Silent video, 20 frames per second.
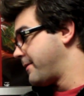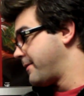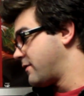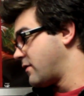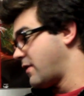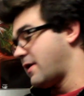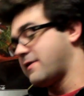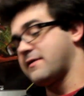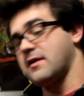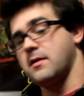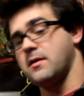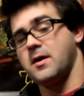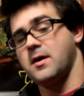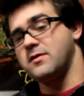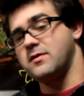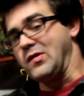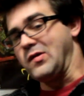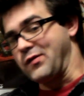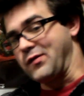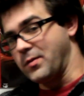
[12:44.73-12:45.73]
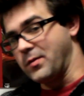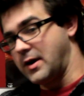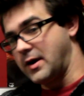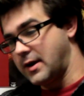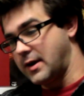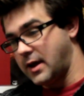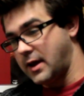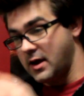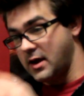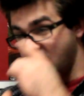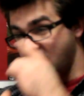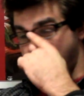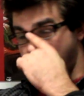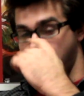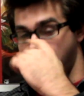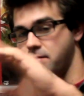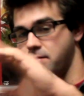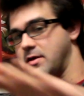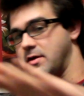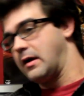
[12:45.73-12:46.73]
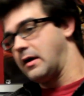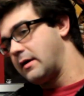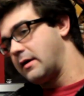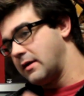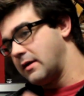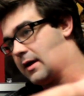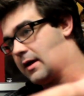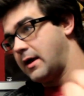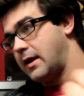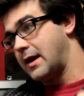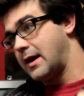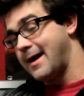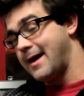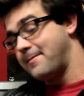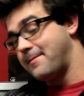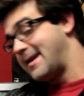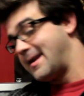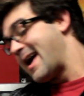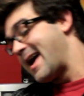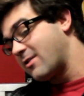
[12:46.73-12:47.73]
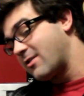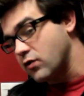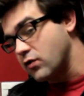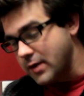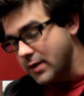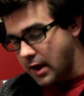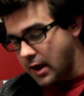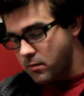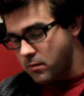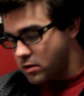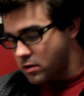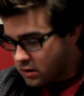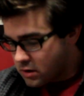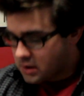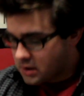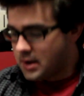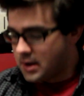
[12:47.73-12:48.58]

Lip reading: So that's gonna about do it for me today. I'm Shaun, and I'm the Natural Gamer,